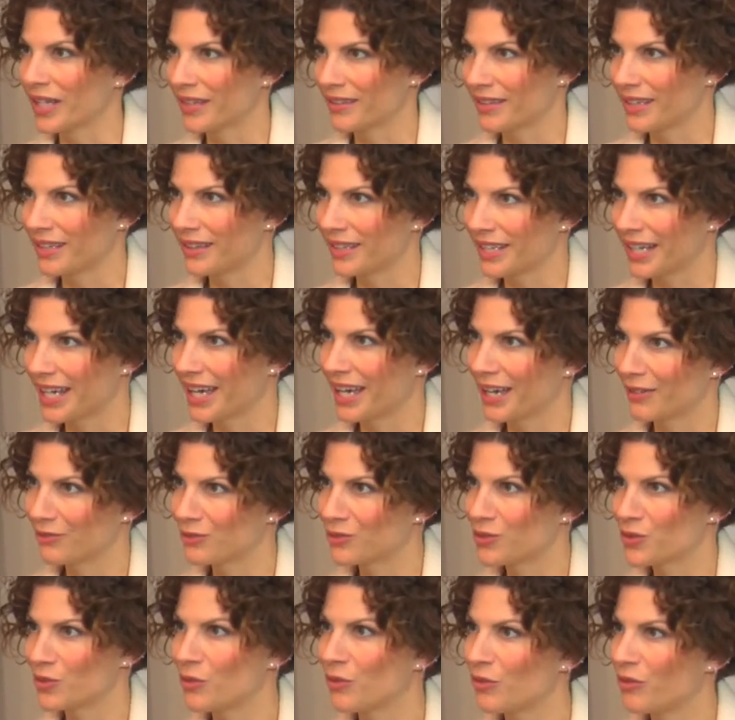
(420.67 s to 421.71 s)
I think they
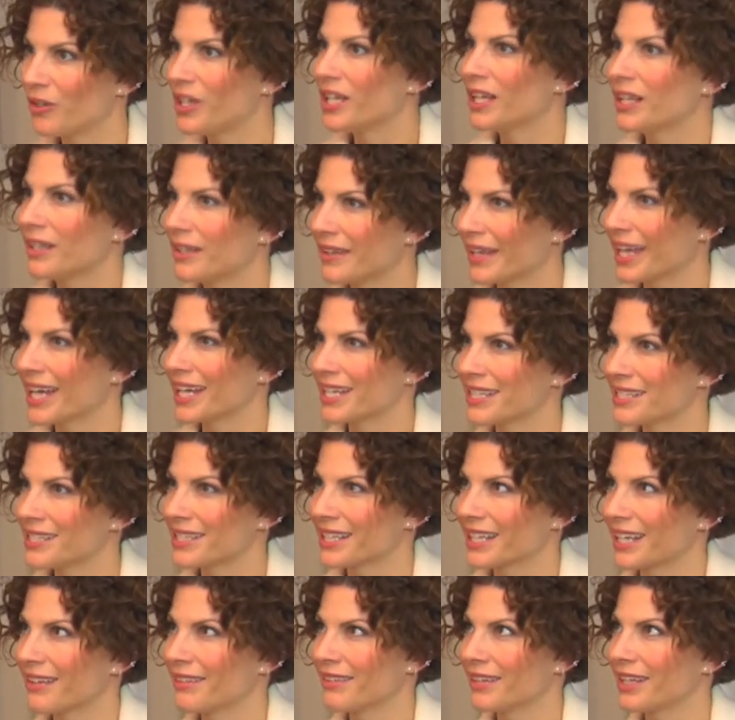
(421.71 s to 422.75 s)
have to feel nice,
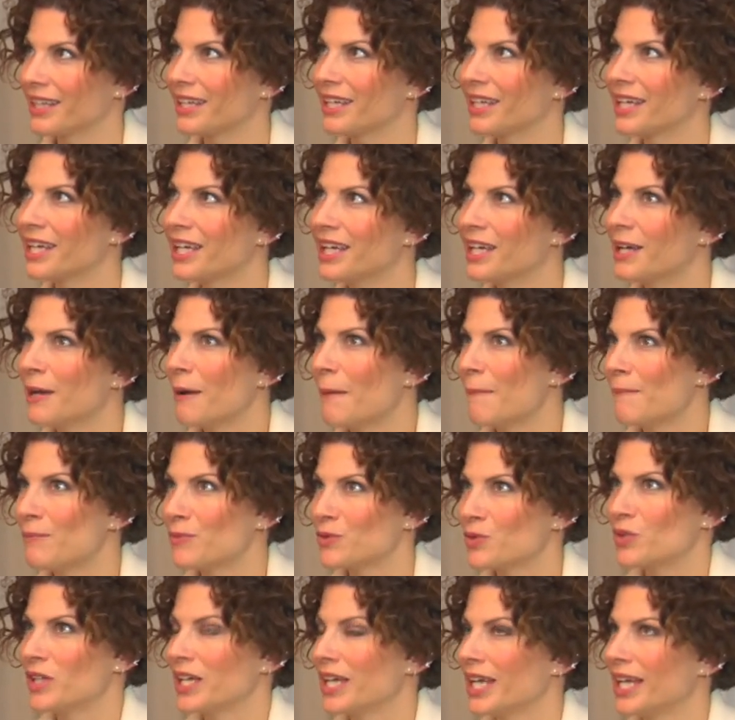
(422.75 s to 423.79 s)
and I think
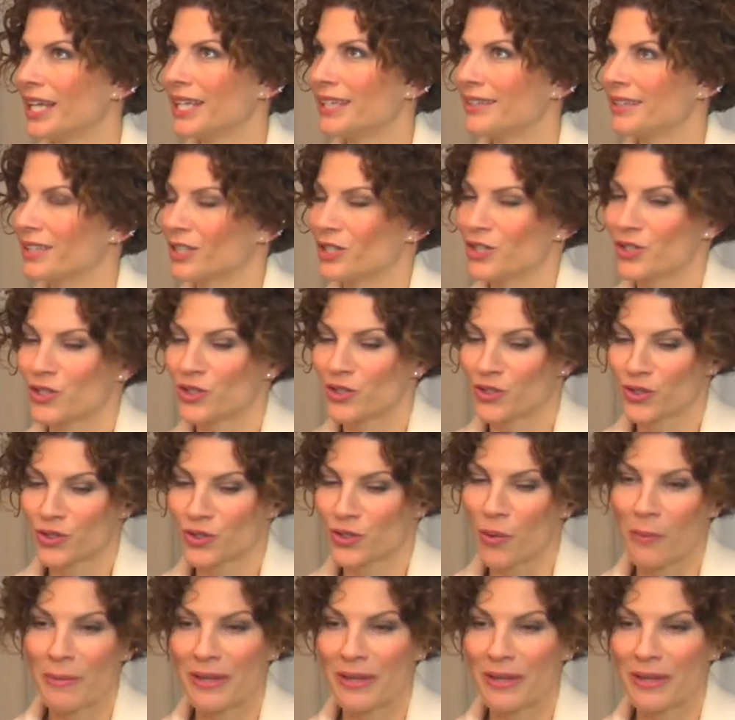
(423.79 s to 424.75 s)
today there's so